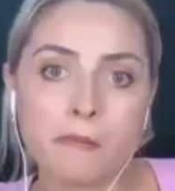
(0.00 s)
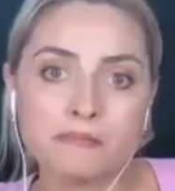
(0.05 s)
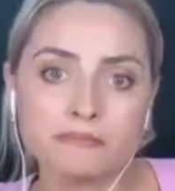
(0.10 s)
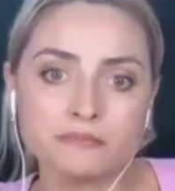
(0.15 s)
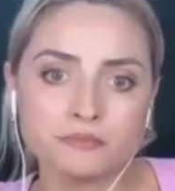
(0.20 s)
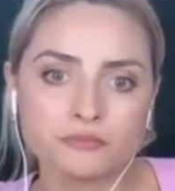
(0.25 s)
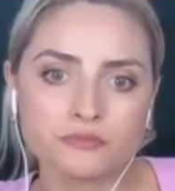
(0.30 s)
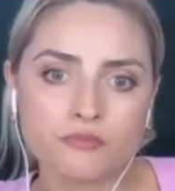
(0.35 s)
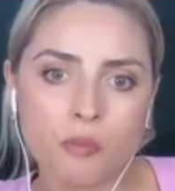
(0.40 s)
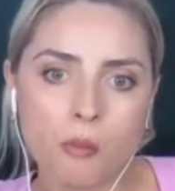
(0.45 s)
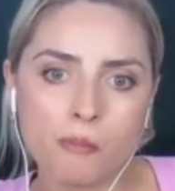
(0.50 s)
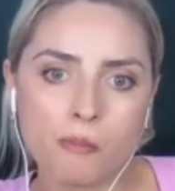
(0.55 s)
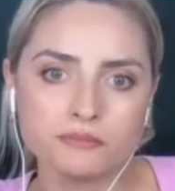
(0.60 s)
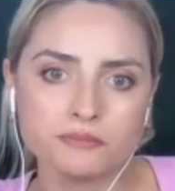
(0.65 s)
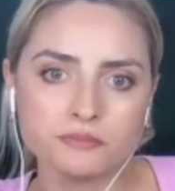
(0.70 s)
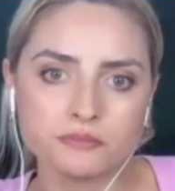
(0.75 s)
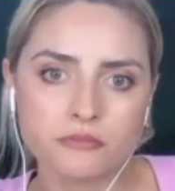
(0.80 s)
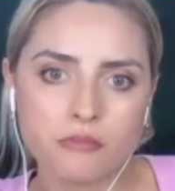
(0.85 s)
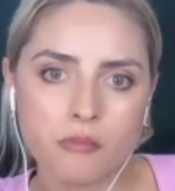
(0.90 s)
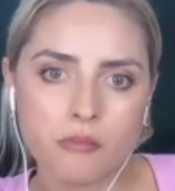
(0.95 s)
because it's all like
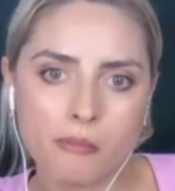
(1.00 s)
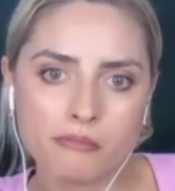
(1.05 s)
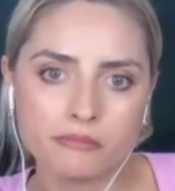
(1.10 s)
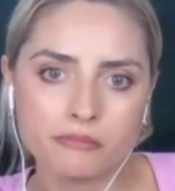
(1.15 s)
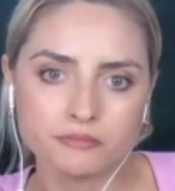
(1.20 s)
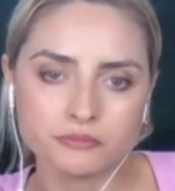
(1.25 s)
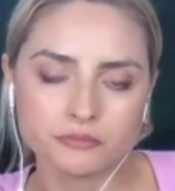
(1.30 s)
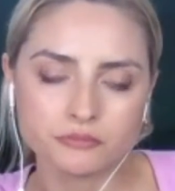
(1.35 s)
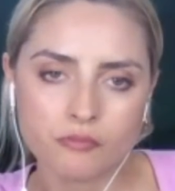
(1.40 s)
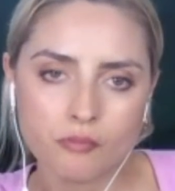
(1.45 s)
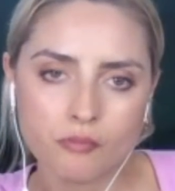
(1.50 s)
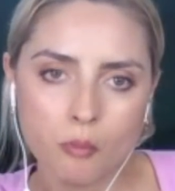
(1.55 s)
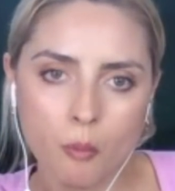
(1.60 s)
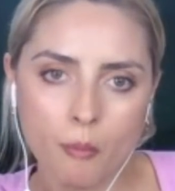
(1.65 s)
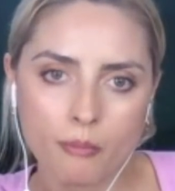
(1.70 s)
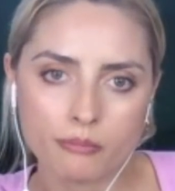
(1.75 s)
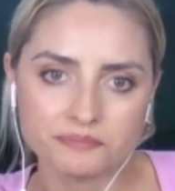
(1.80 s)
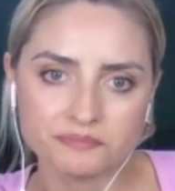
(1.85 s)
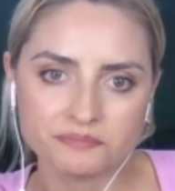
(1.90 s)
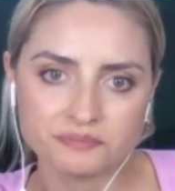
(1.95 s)
in his hairline
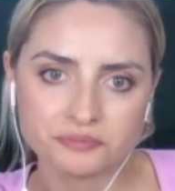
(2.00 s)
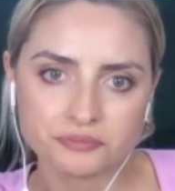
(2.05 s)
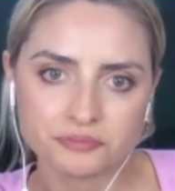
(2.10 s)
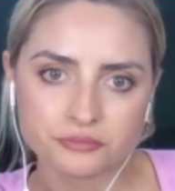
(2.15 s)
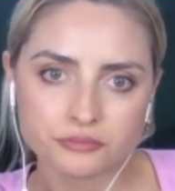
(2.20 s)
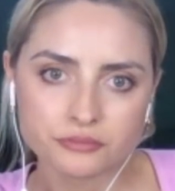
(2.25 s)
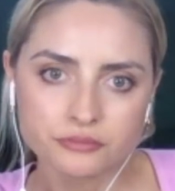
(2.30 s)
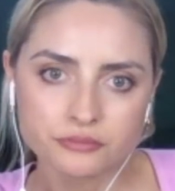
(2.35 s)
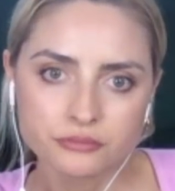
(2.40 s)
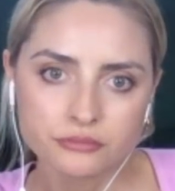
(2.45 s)
and like still